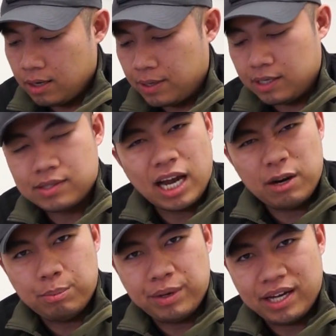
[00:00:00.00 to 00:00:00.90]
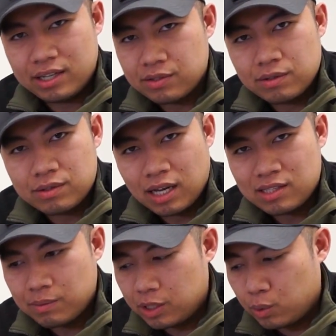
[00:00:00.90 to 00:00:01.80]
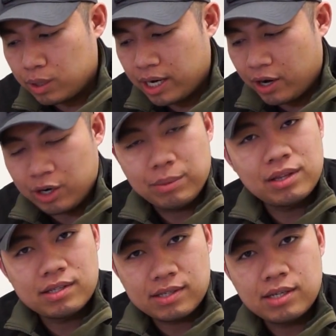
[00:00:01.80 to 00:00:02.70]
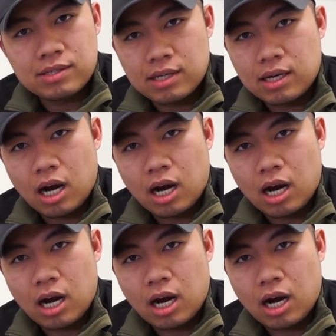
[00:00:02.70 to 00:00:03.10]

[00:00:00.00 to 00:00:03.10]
And it's kind of big, so it's not something you would carry, but this is a